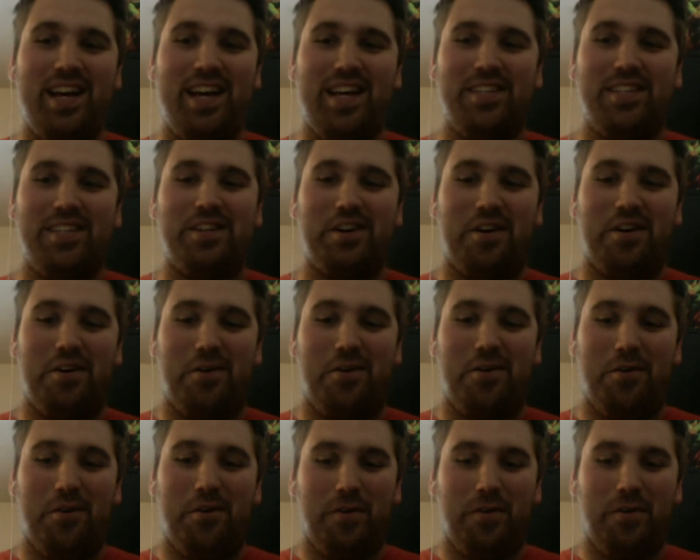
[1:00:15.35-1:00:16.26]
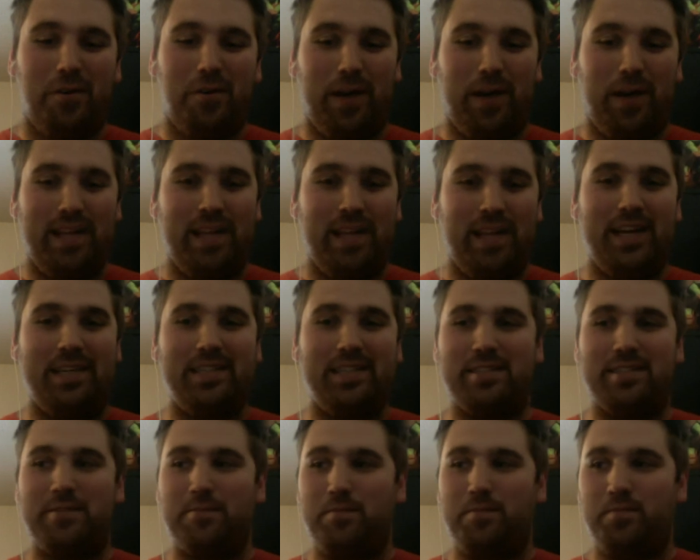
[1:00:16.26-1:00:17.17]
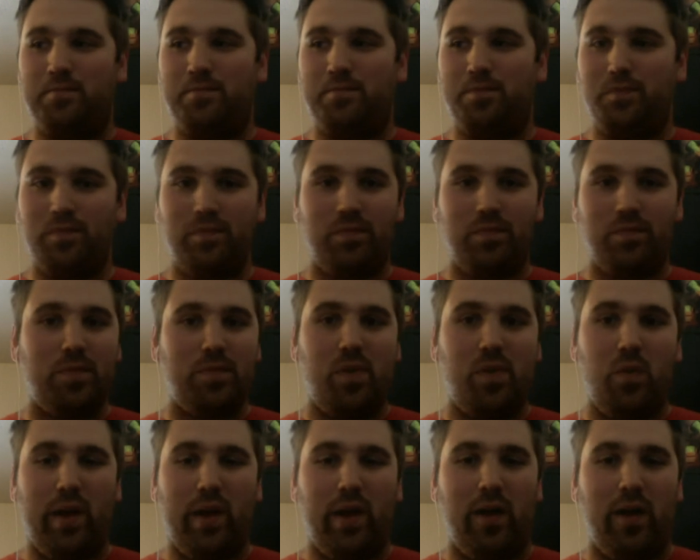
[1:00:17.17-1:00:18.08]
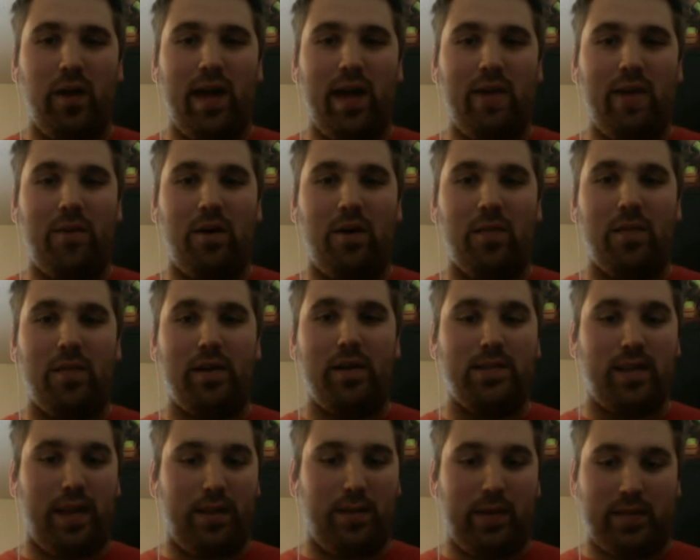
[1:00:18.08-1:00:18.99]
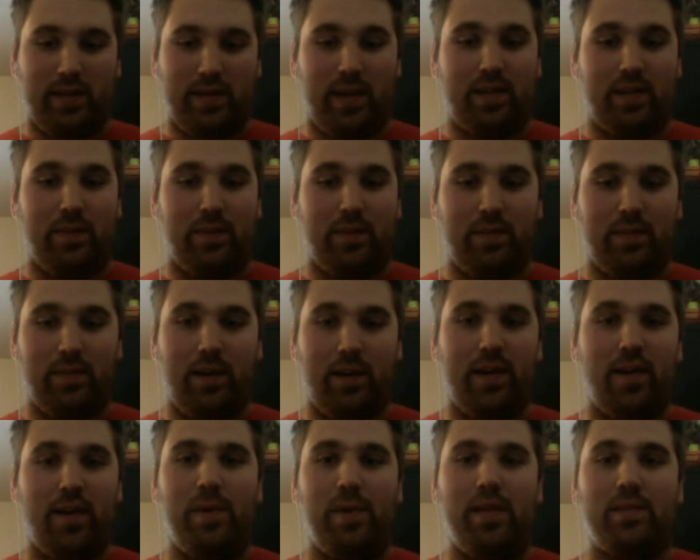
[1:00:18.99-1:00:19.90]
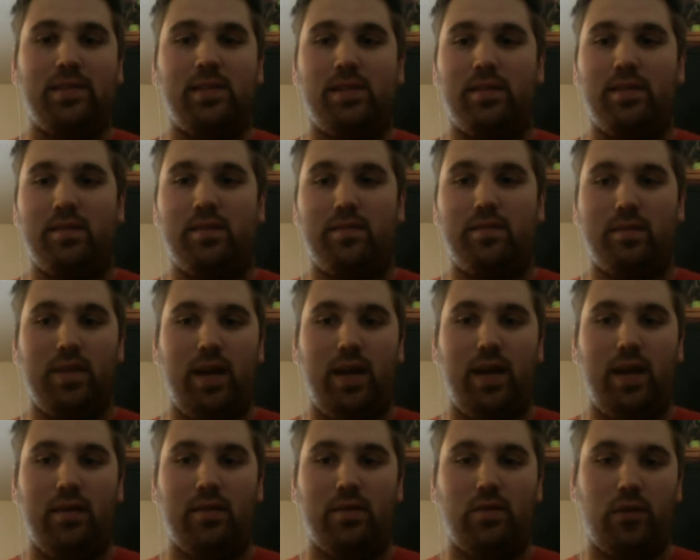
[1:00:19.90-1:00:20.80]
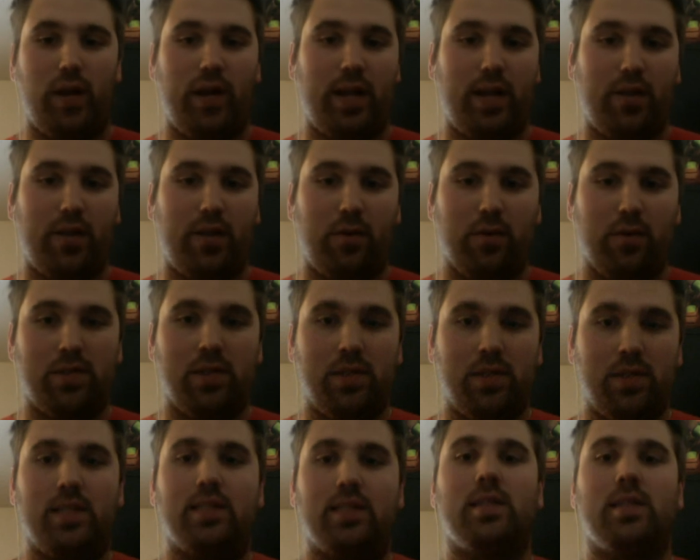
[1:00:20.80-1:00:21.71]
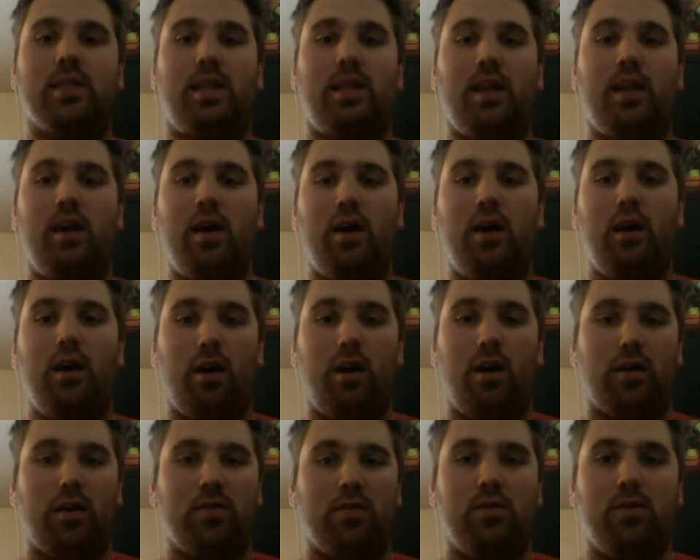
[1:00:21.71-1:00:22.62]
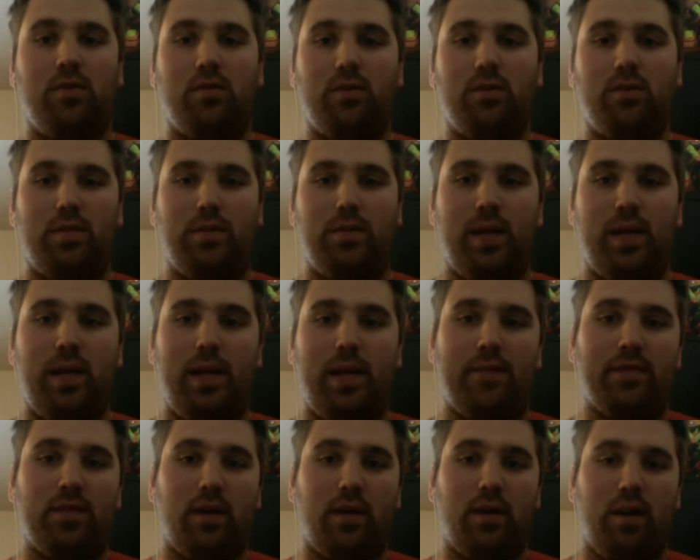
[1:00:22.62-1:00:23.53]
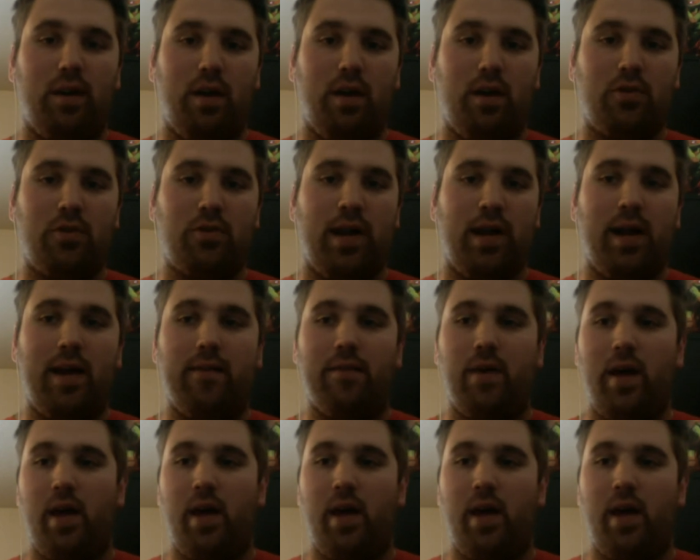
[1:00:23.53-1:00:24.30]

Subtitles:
So the whole idea is we all have all these, like we talked about, documents and training courses and articles and PDFs on our hard drive,